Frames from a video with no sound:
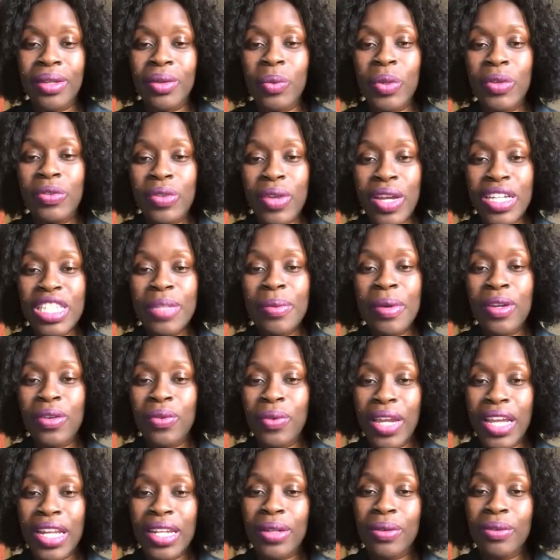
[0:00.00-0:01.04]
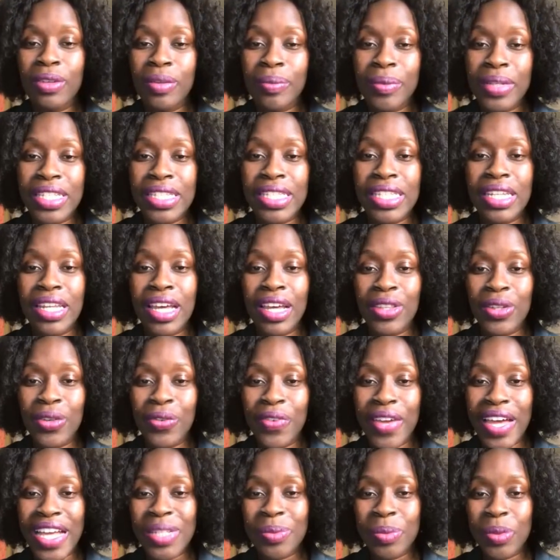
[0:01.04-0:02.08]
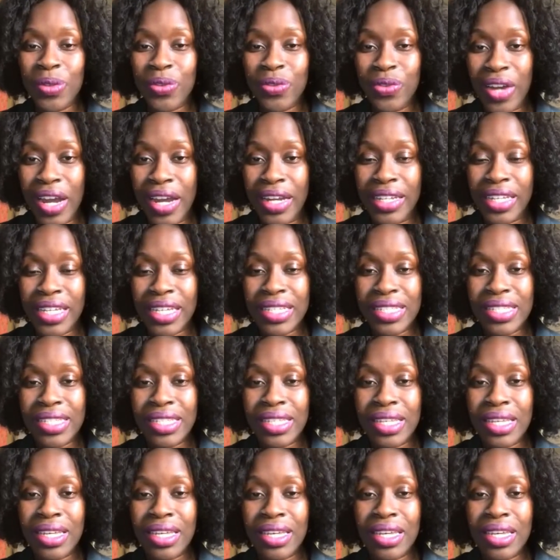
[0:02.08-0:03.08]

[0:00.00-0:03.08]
We've talked about grant agreements in other Fast Forward Fridays.